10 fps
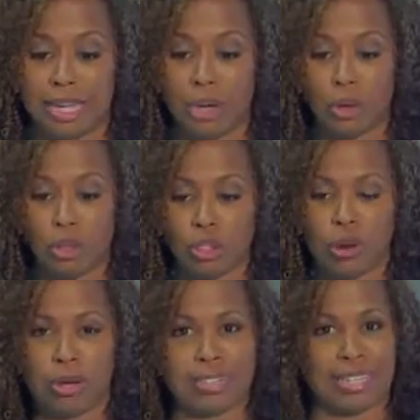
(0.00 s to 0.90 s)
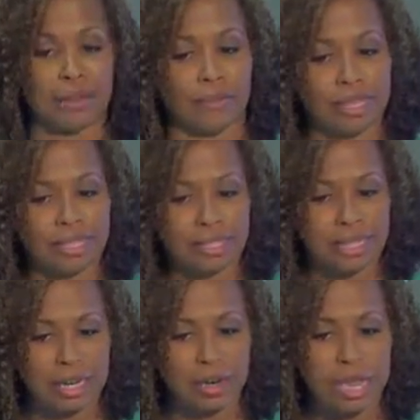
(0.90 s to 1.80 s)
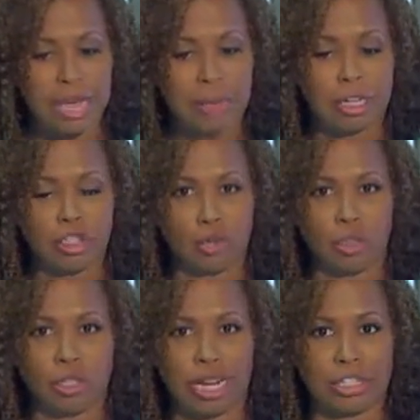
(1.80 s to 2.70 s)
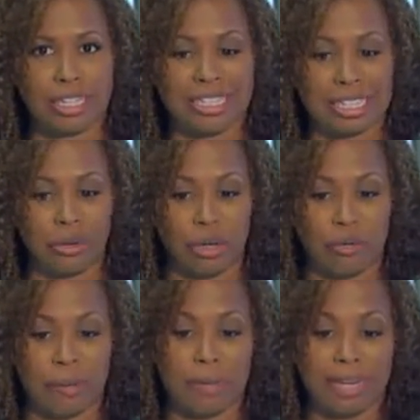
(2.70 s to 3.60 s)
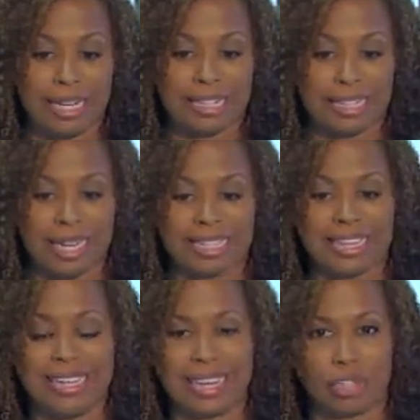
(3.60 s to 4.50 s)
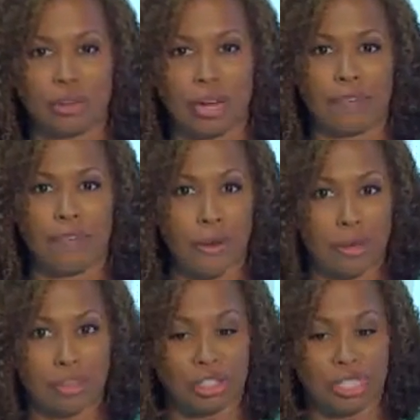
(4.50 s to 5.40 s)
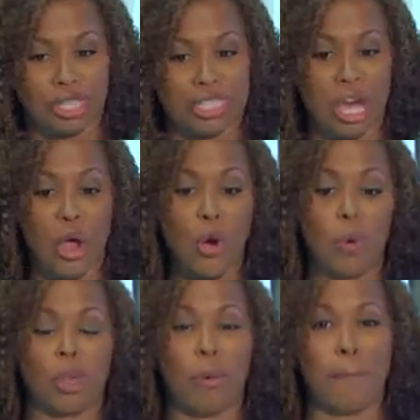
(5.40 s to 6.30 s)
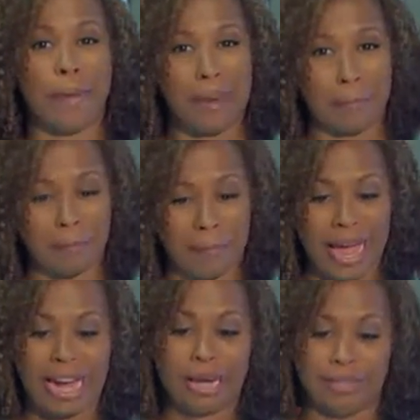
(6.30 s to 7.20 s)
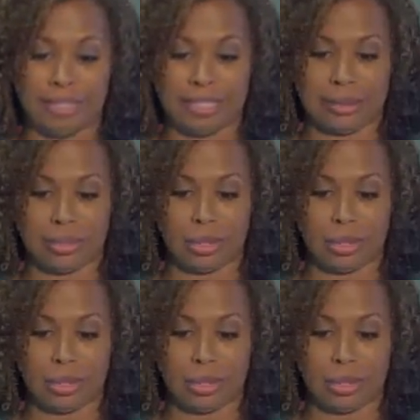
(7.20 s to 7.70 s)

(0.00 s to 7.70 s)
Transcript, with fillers: State. It holds a greater significance this year because Georgia is actually considering replacing its electronic voting machines with a paper backup system.